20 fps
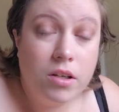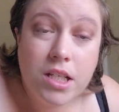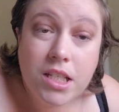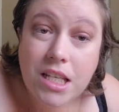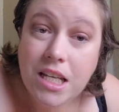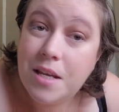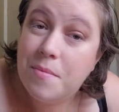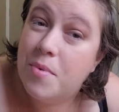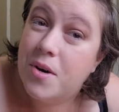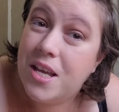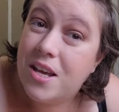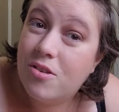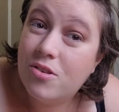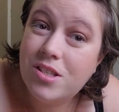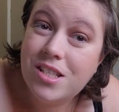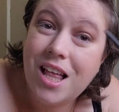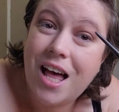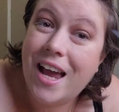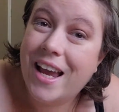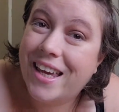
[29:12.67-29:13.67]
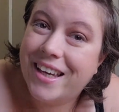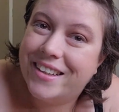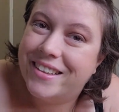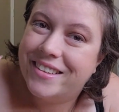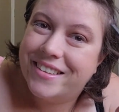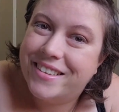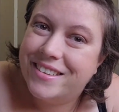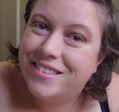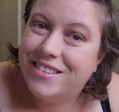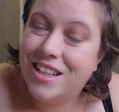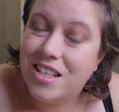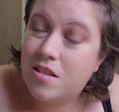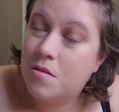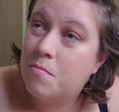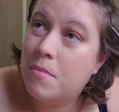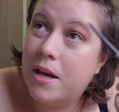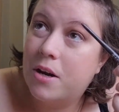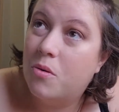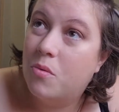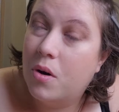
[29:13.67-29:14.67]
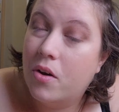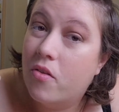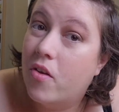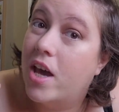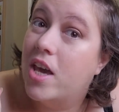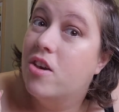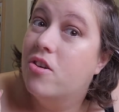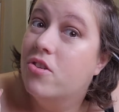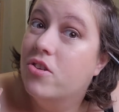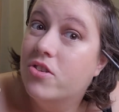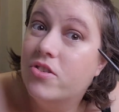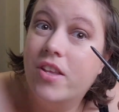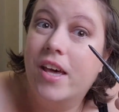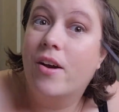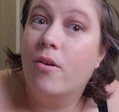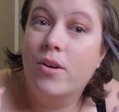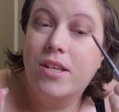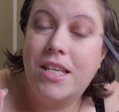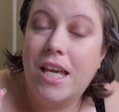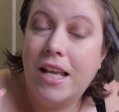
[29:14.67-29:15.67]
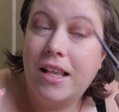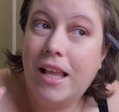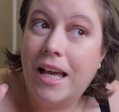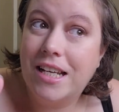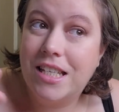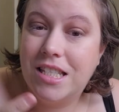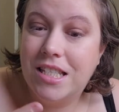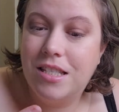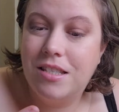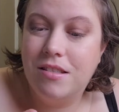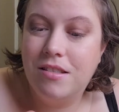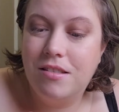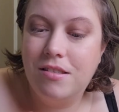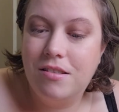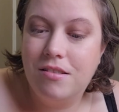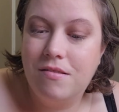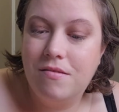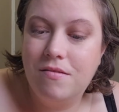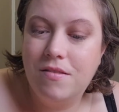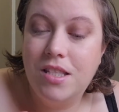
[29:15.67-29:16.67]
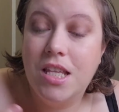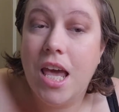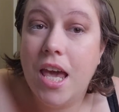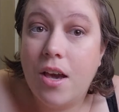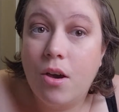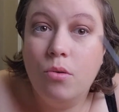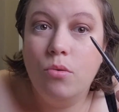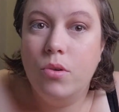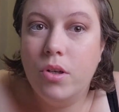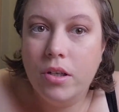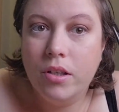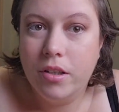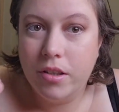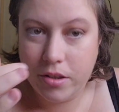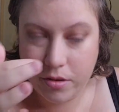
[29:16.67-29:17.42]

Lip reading: Does anybody else like, doesn't matter what they use, they always get like tickled